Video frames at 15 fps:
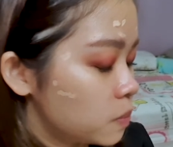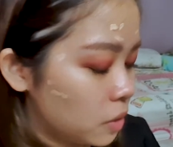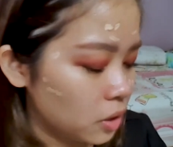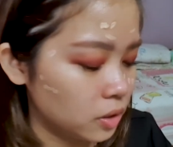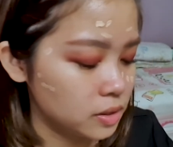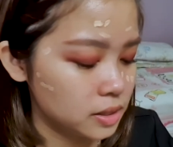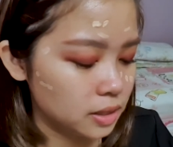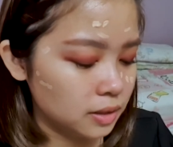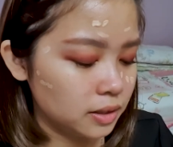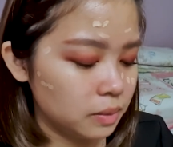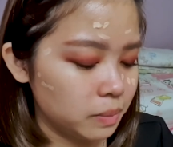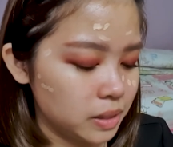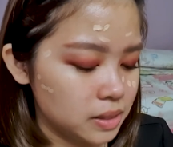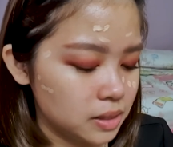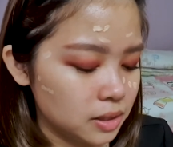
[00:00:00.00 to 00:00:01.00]

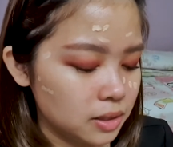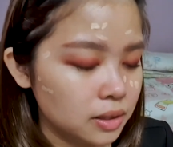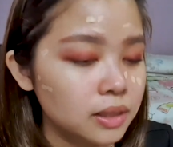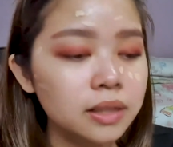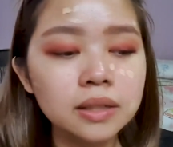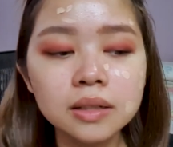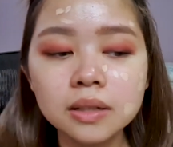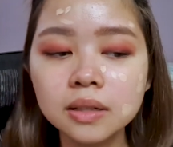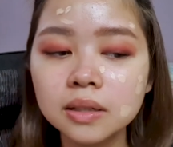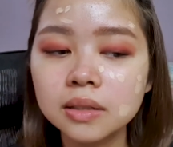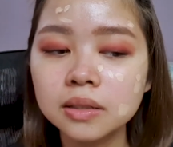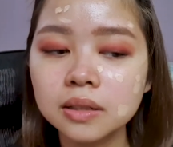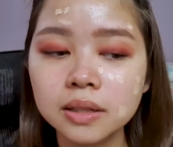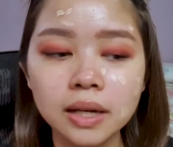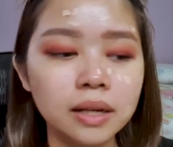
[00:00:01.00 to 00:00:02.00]
concealing basically.
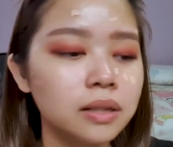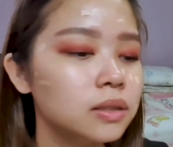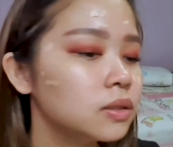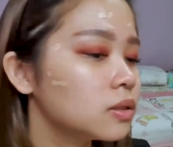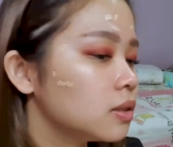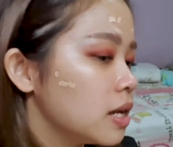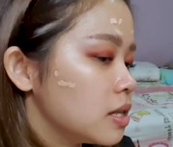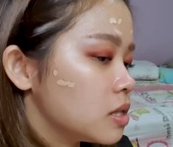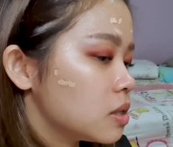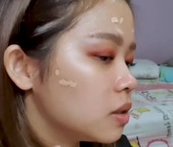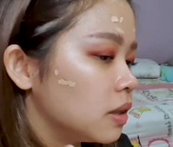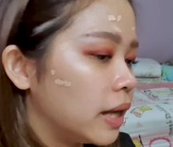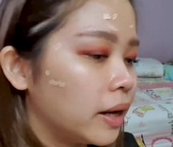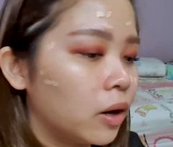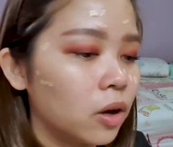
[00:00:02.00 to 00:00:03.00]
So yeah, so that's
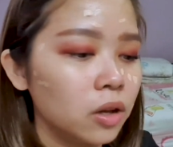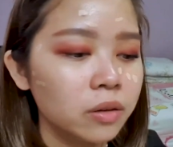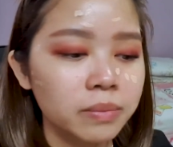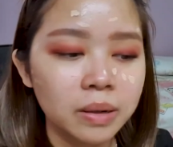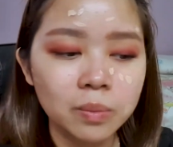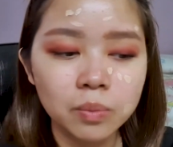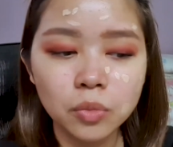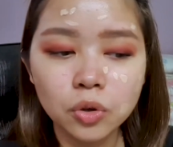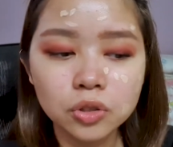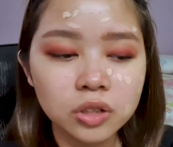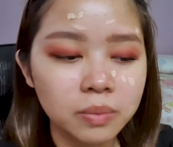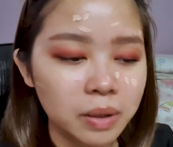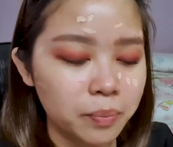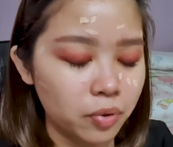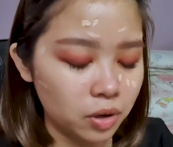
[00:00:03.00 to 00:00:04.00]
like most
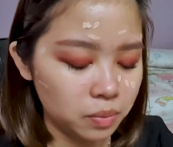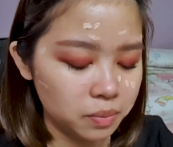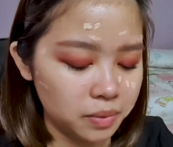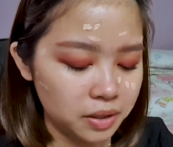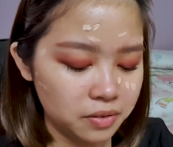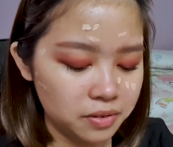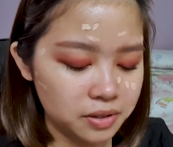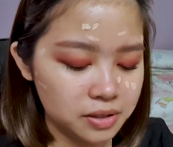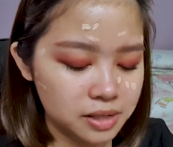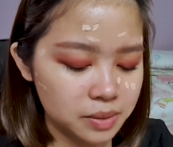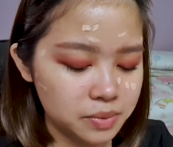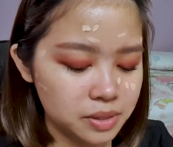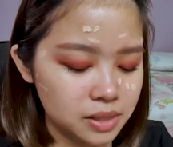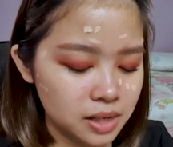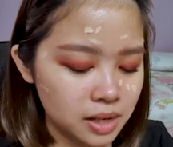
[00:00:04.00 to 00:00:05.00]
of my problem areas, I
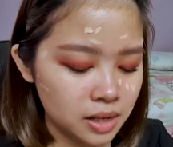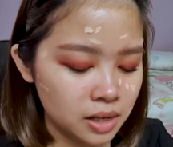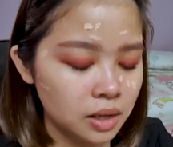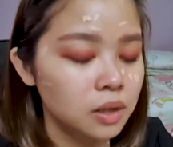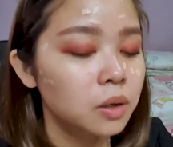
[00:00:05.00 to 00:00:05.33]
would say.